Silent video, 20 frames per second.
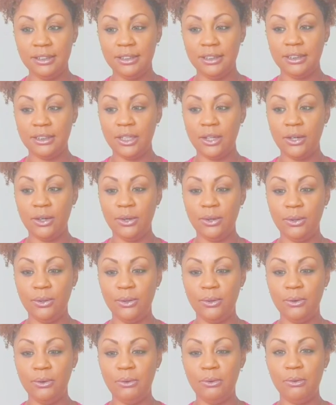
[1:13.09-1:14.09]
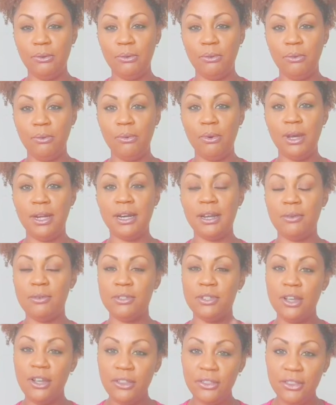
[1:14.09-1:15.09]
So when I
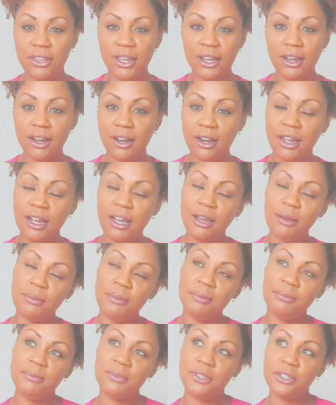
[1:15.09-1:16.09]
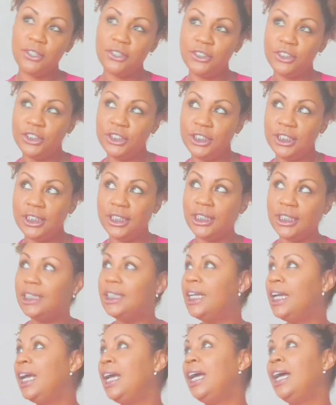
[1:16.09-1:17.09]
was on there, I'm
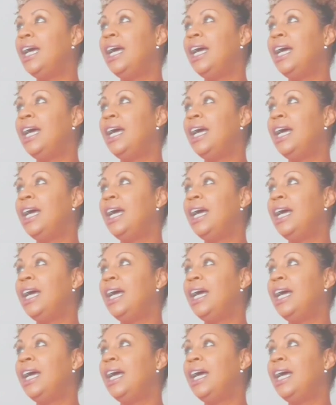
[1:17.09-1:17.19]
searching,